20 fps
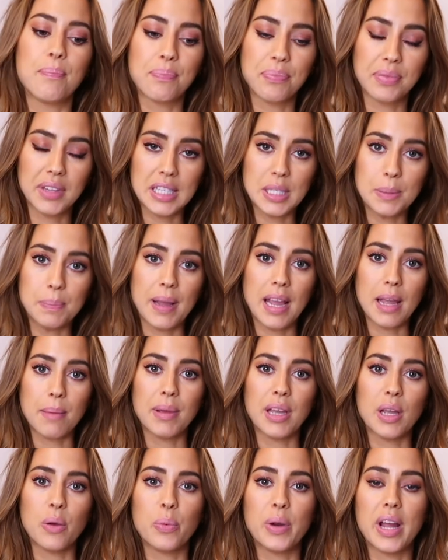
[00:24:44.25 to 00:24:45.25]
this
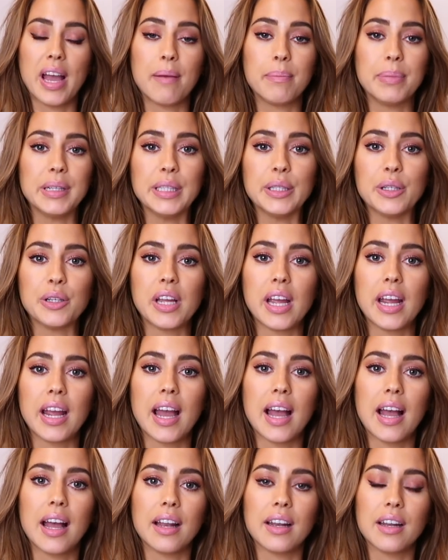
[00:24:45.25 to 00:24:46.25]
baby, we have been looking
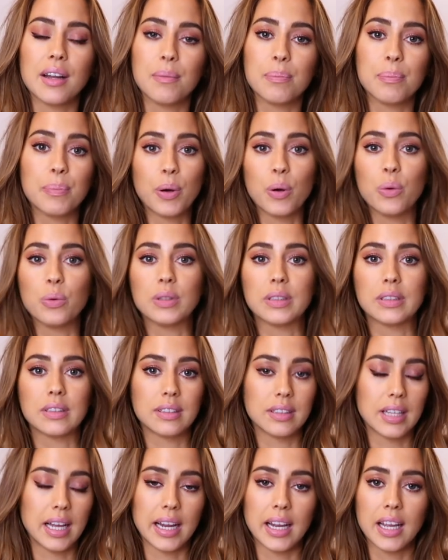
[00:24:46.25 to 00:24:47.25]
at both
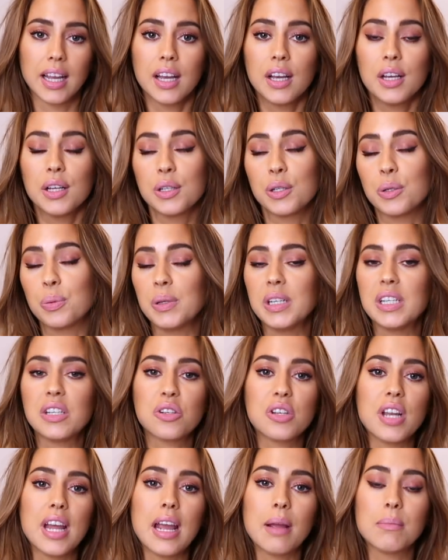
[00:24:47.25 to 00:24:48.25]
like
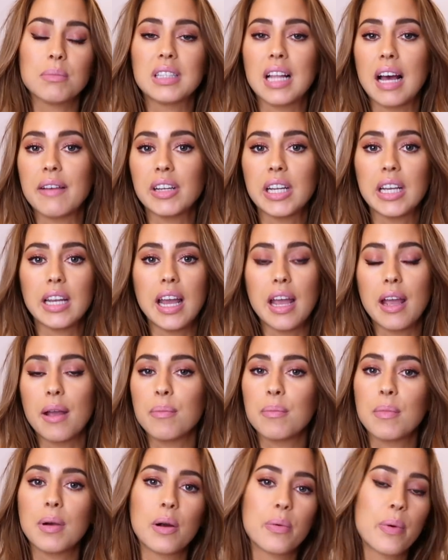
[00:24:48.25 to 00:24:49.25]
Swedish name, Slavic
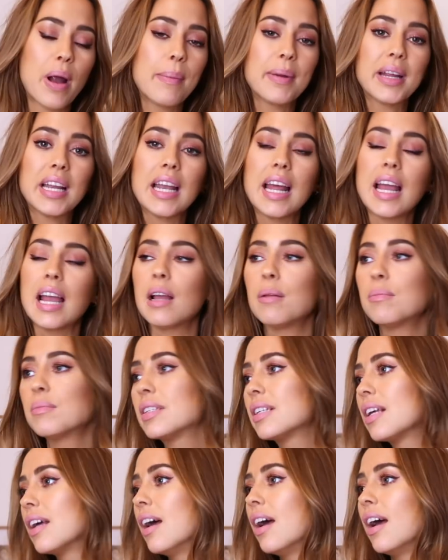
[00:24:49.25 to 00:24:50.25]
name, Arabic names,